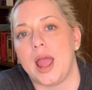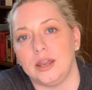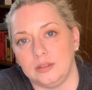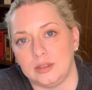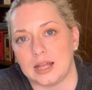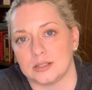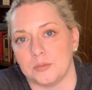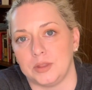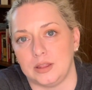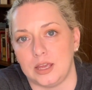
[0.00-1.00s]
and that's
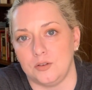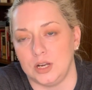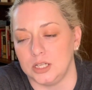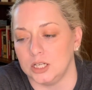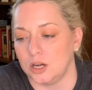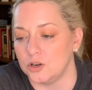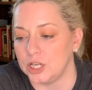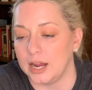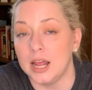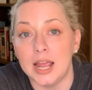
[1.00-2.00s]
something that you need to
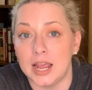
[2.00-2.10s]
negotiate.